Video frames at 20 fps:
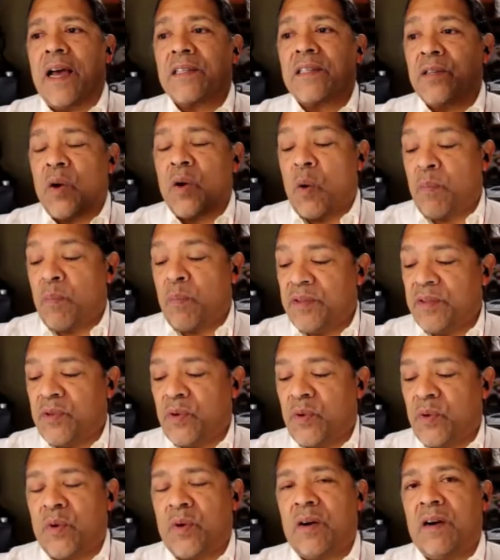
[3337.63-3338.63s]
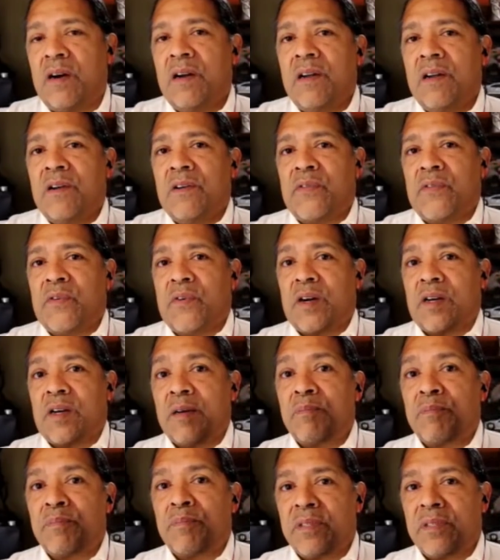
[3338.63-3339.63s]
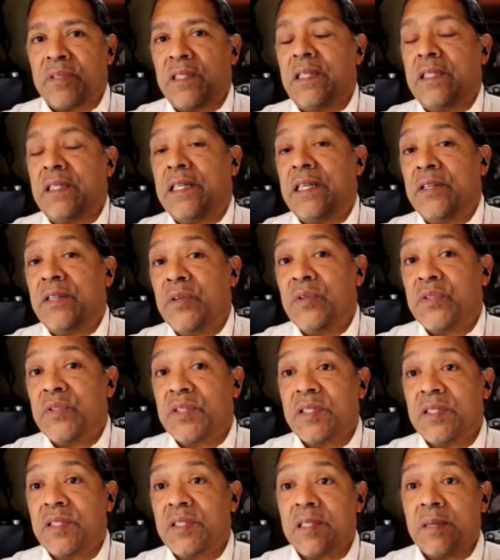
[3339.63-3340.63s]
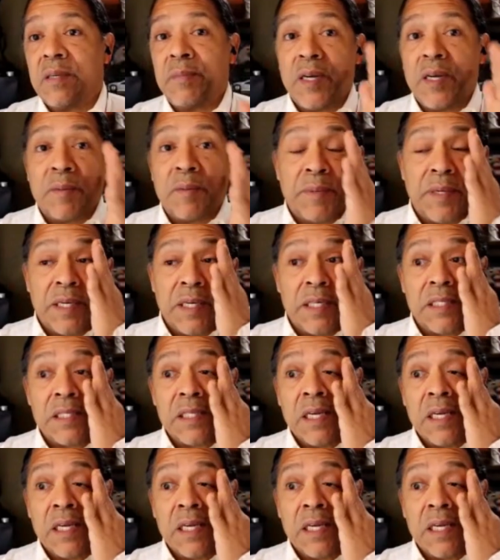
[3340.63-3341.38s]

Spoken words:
open the door for a completely new system here because,